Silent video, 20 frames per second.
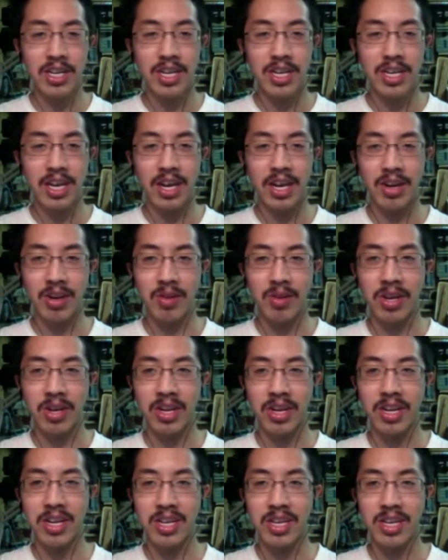I don't know, not
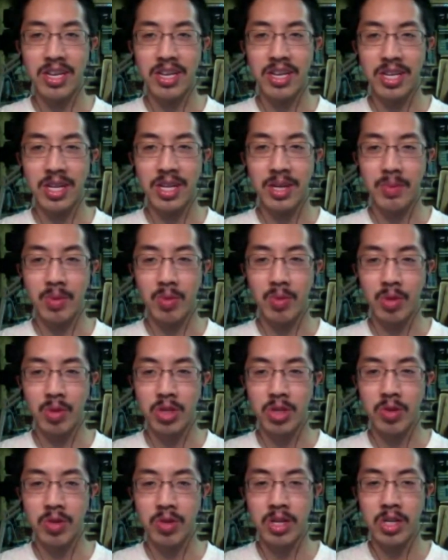get. Um, we're
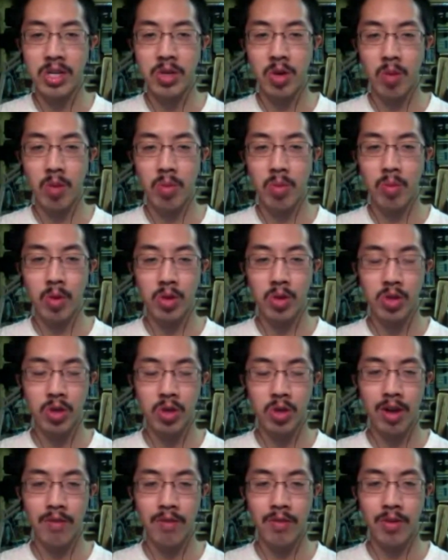still going to do our
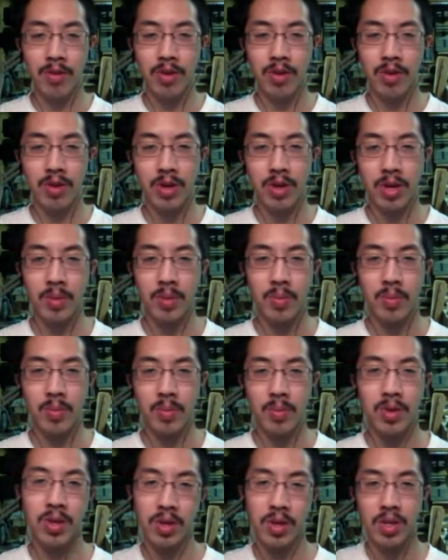promotional offer, um,
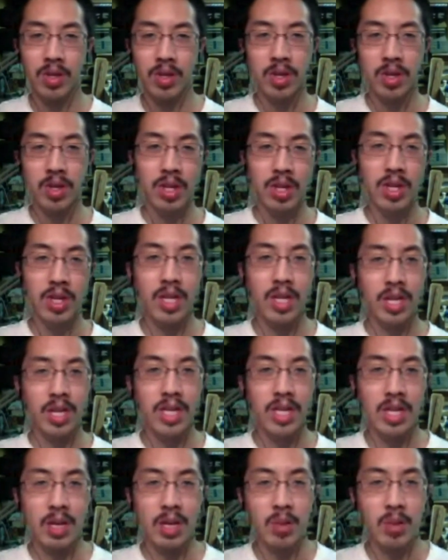
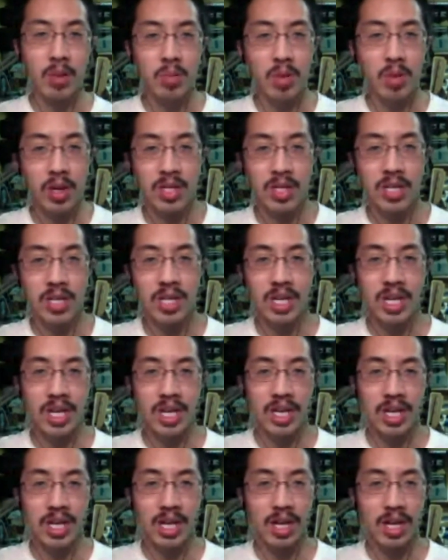but
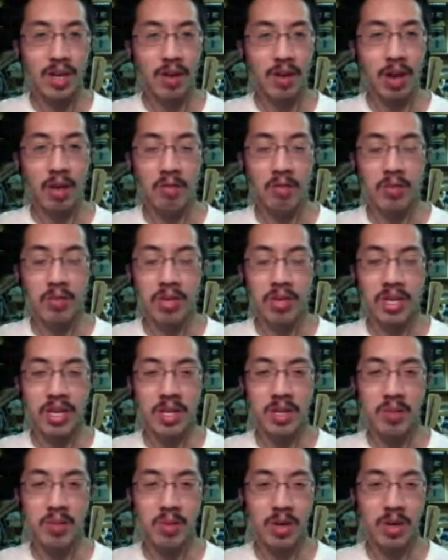uh, I
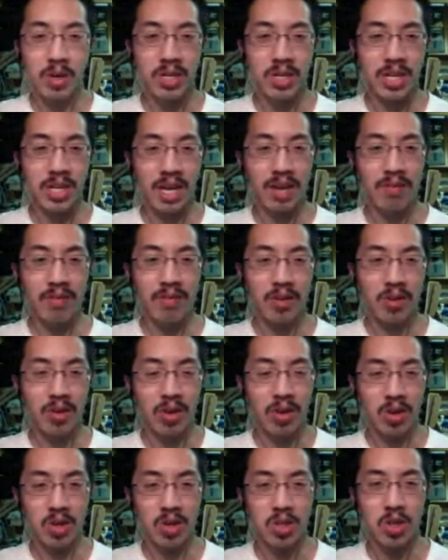really wanted to have our
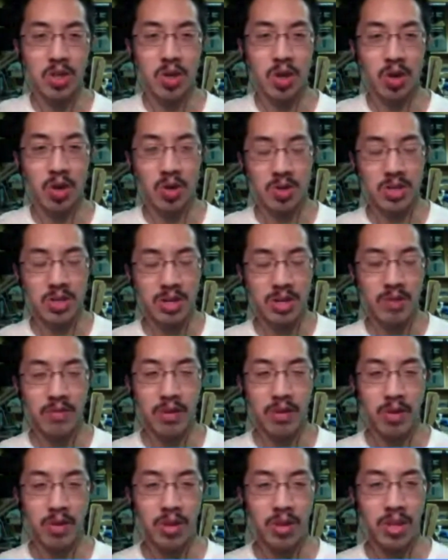our, sh- our stuff
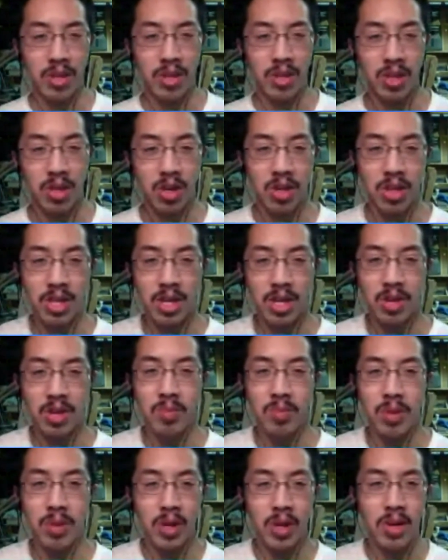there. Thought think
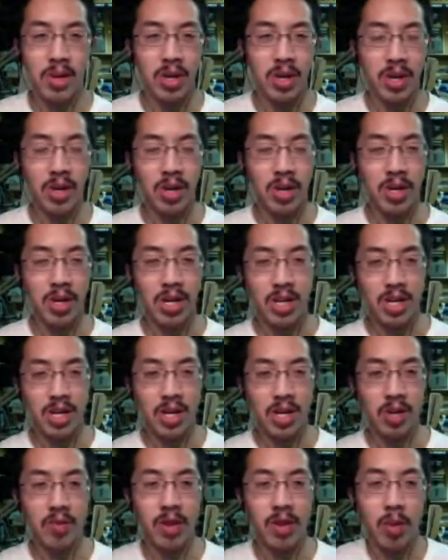it'd be
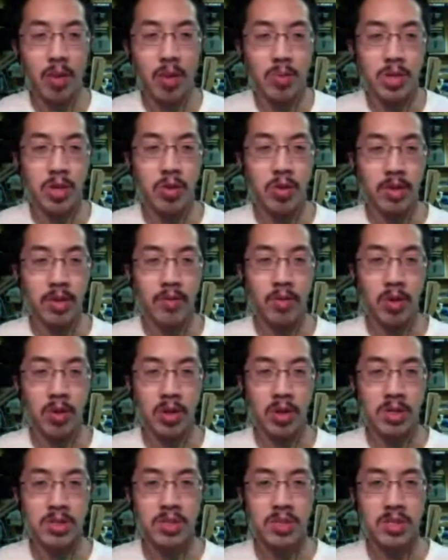a great opportunity
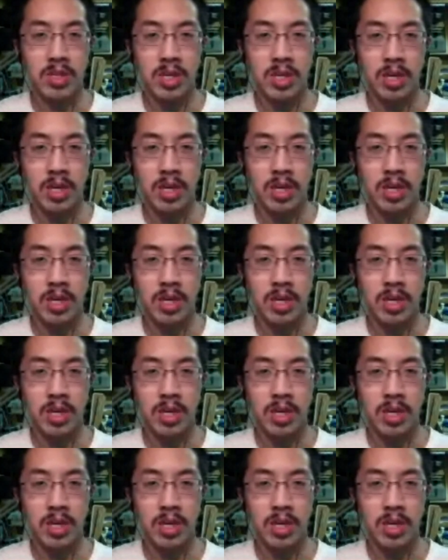for us.